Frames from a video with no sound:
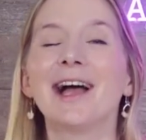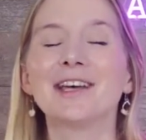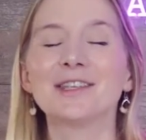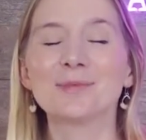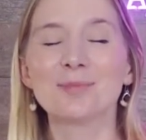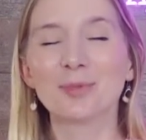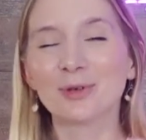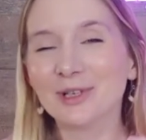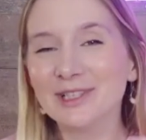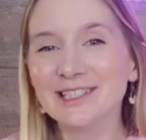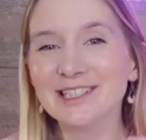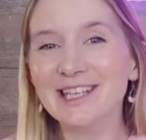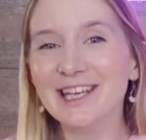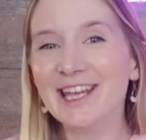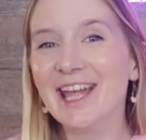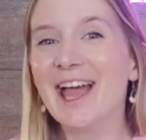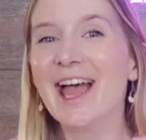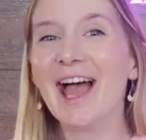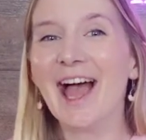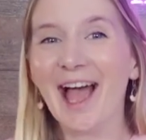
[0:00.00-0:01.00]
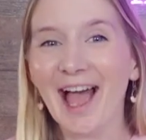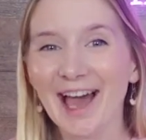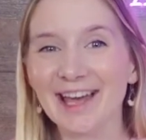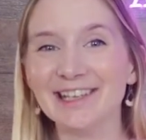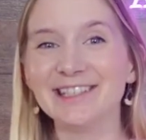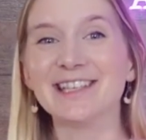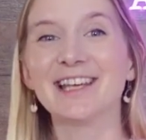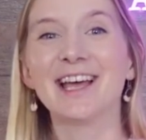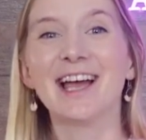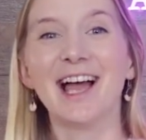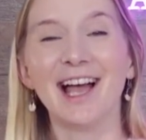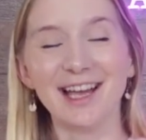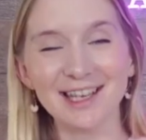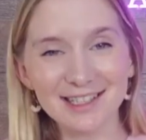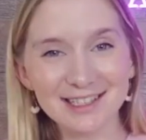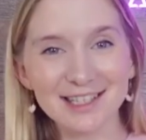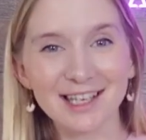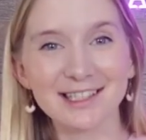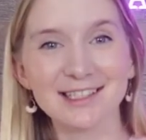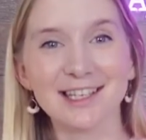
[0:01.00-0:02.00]
as pretty and
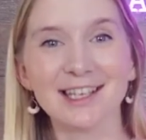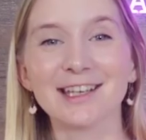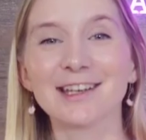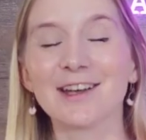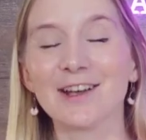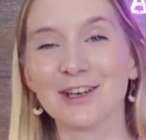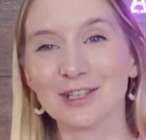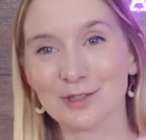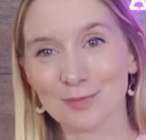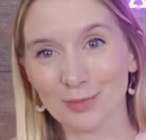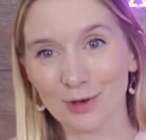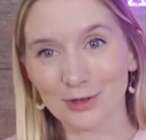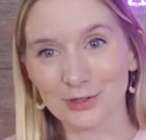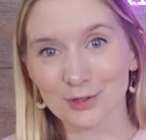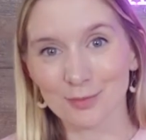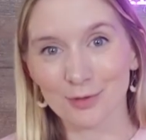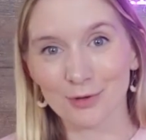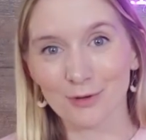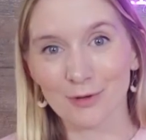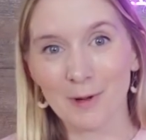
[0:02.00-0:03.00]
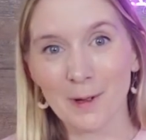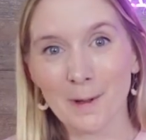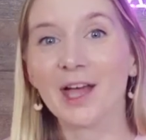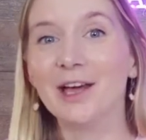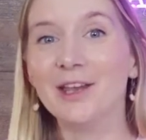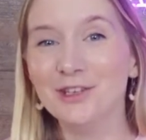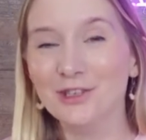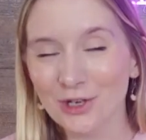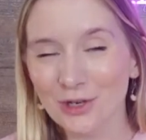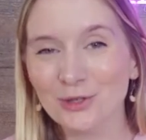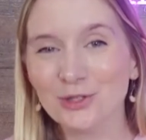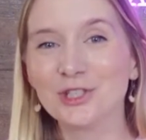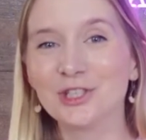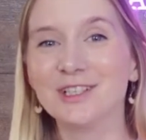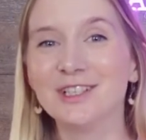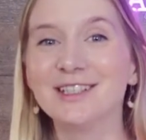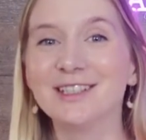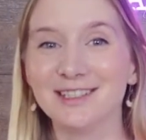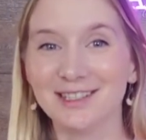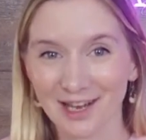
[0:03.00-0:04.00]
aesthetic as possible. And
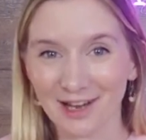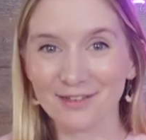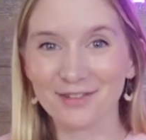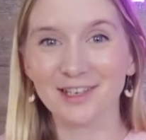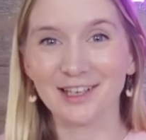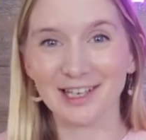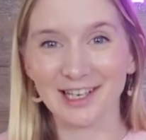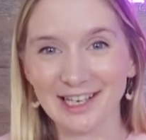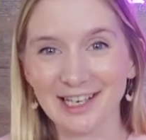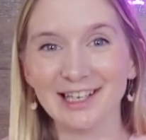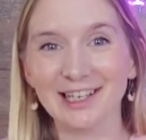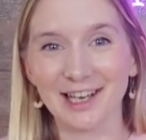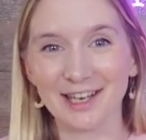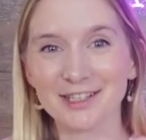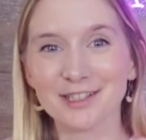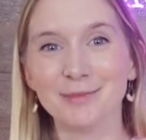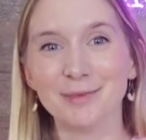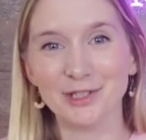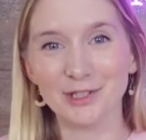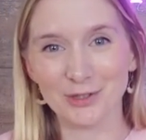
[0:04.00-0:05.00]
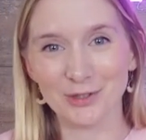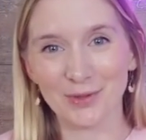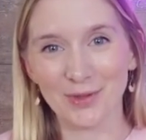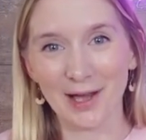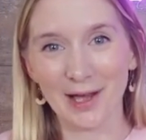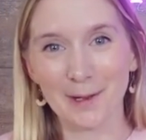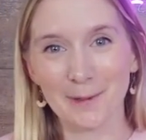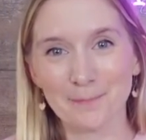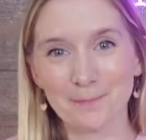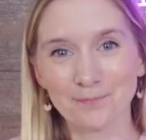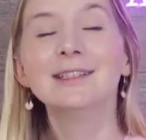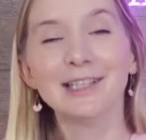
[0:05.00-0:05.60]
Notion definitely lets me do that.